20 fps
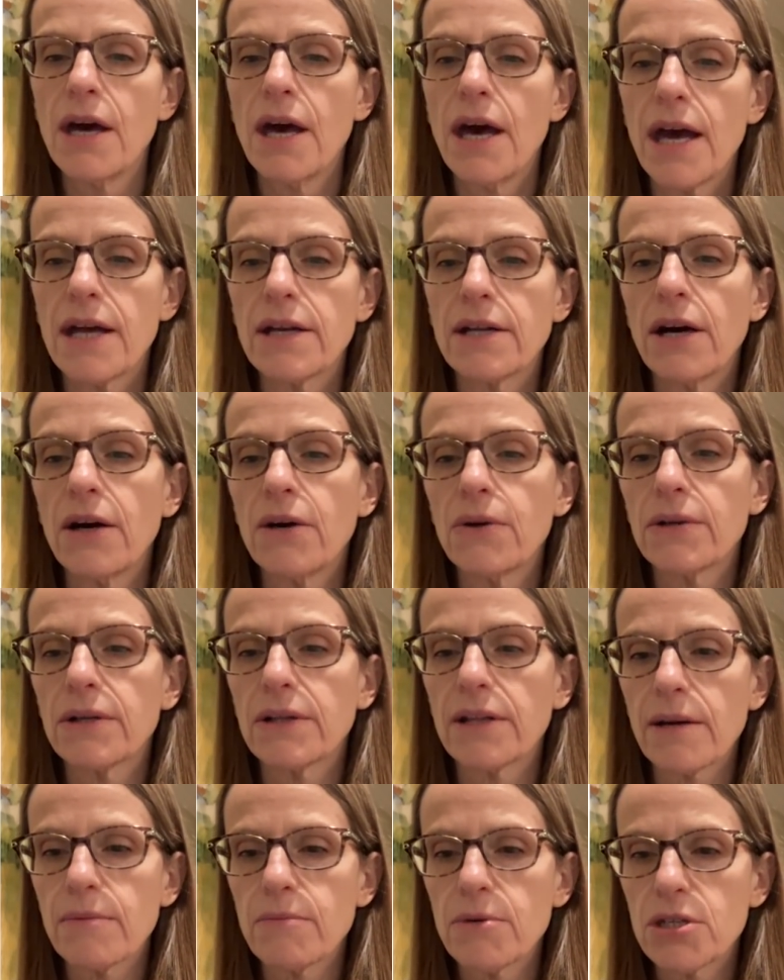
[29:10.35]
and how
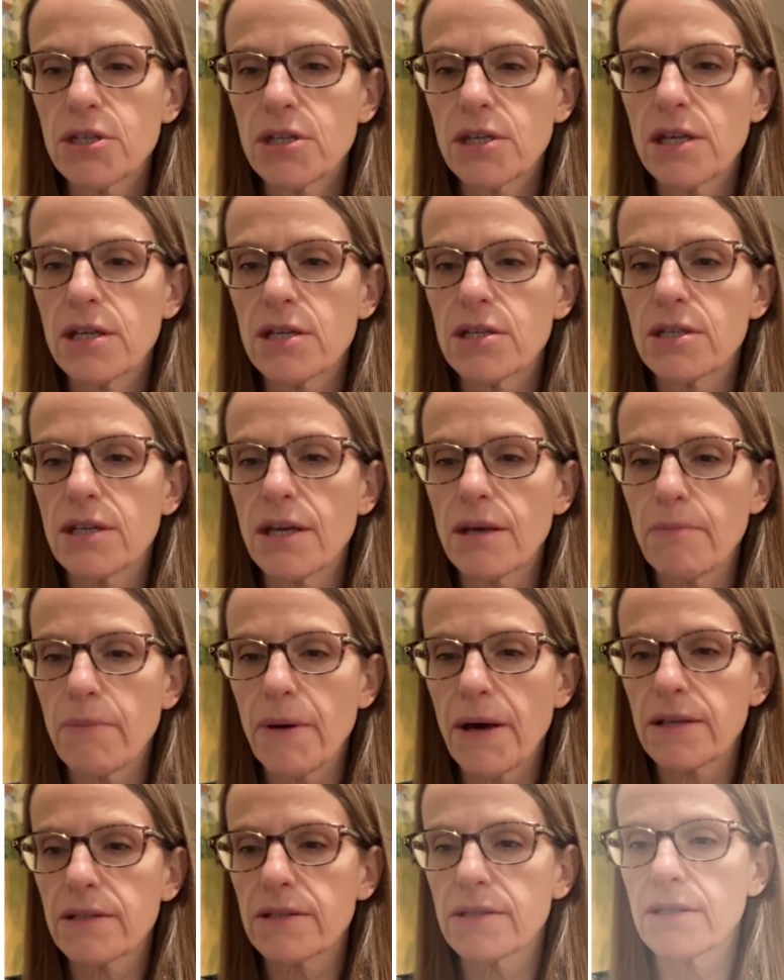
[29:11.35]
climate change
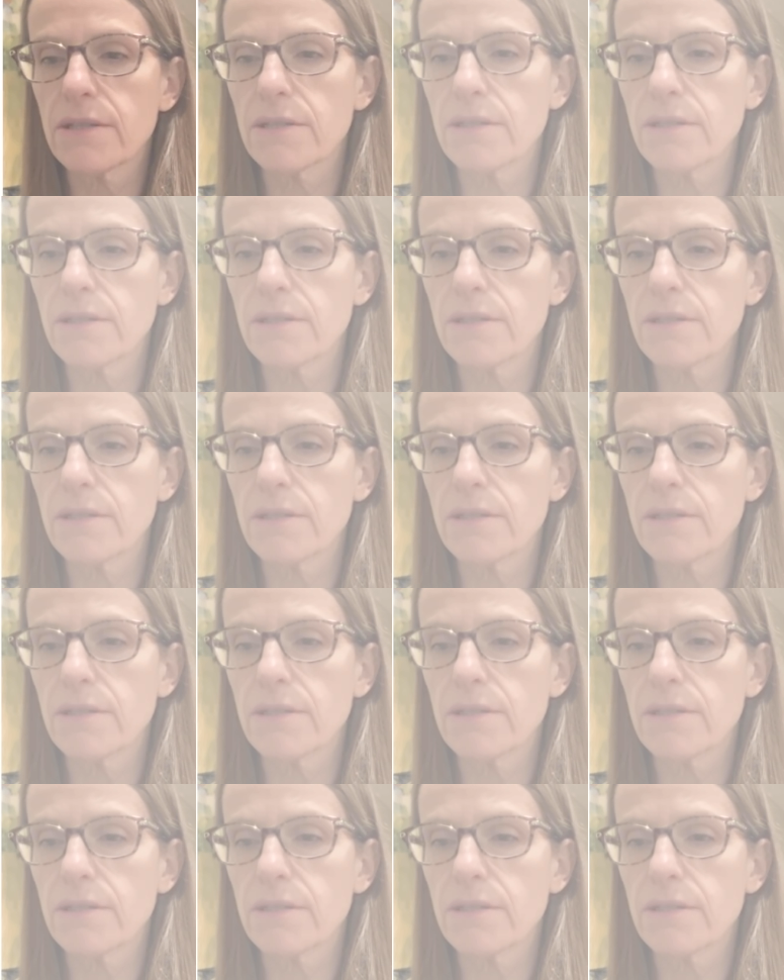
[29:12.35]
impacts the